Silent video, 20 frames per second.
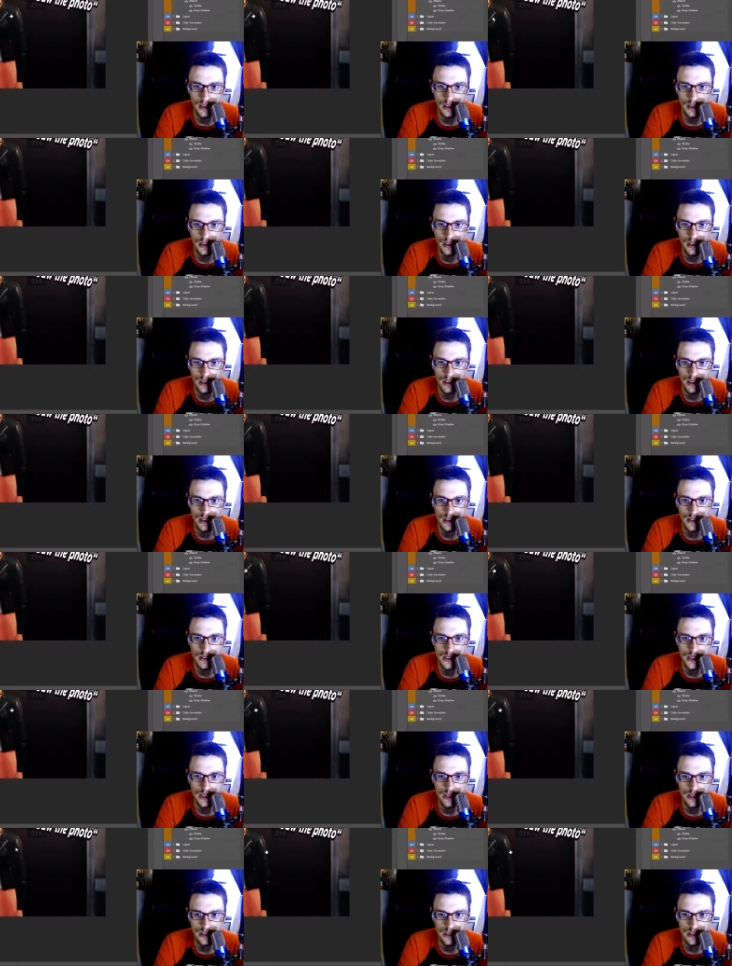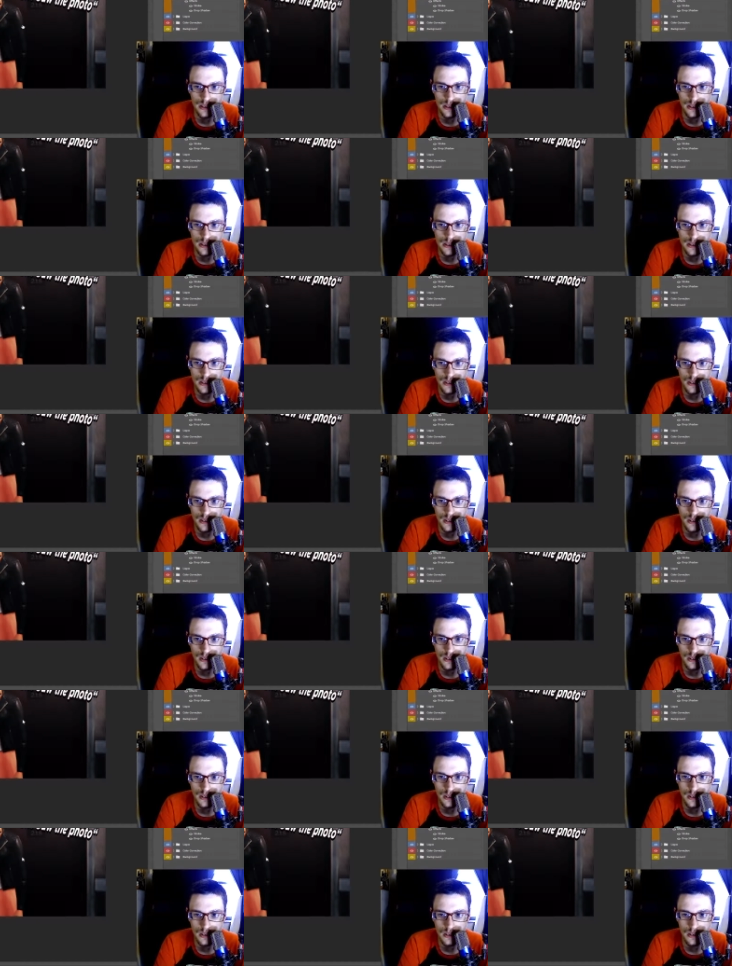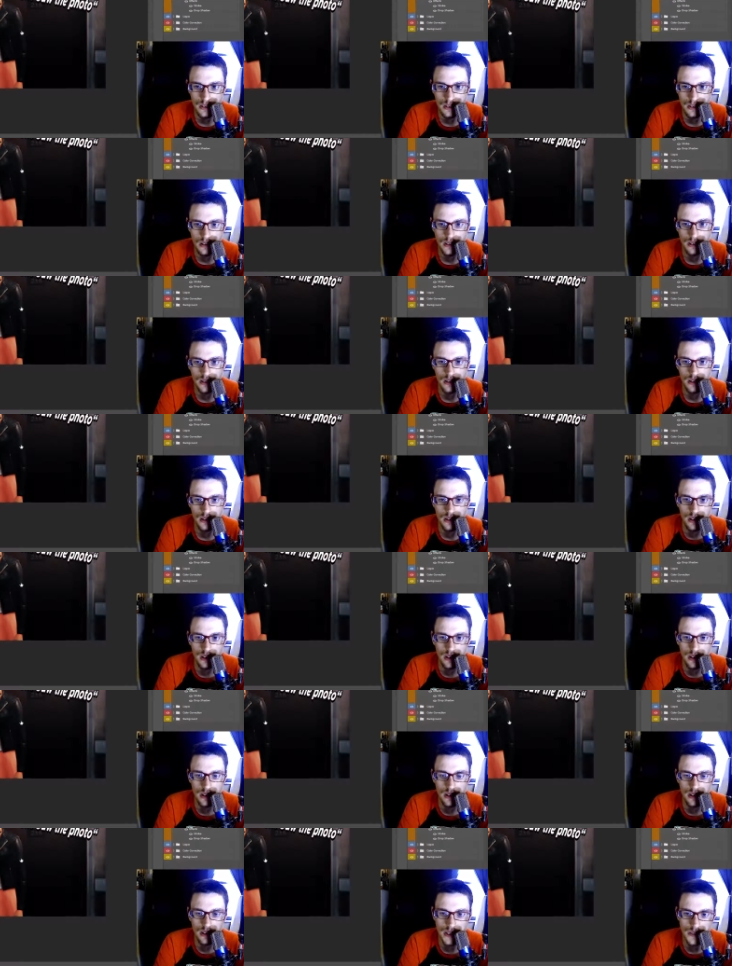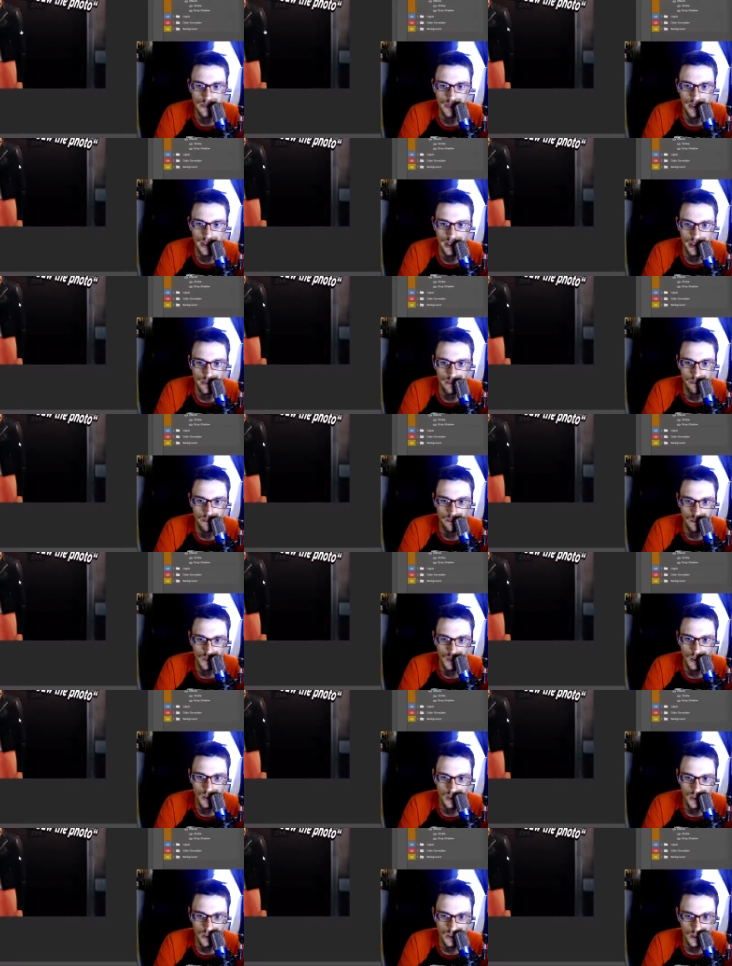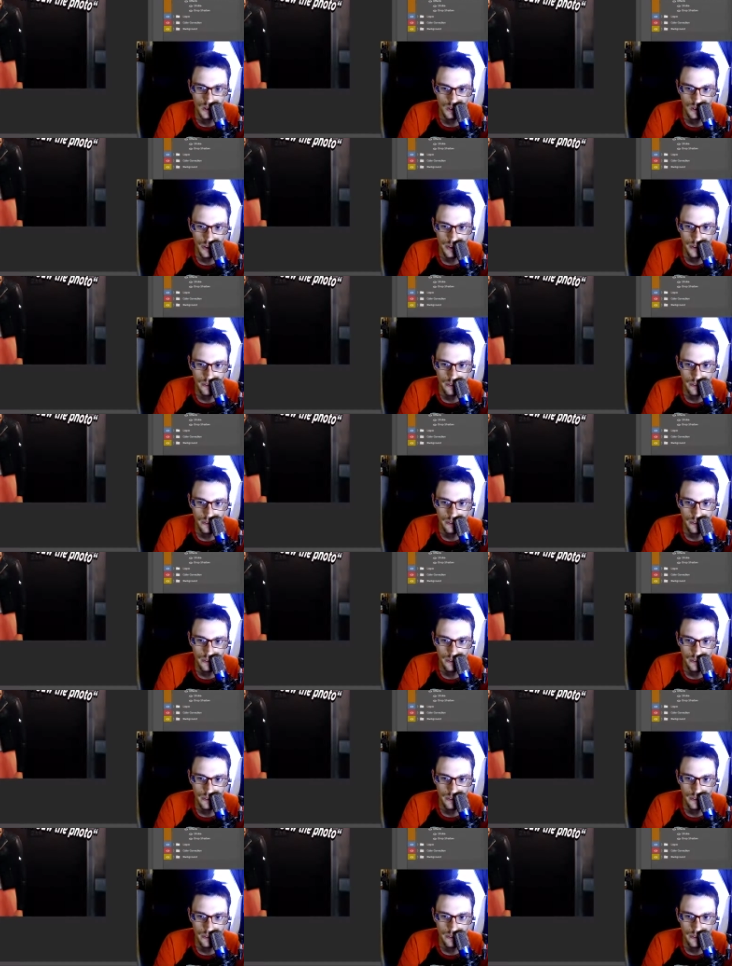And you can see these are these are my um Creative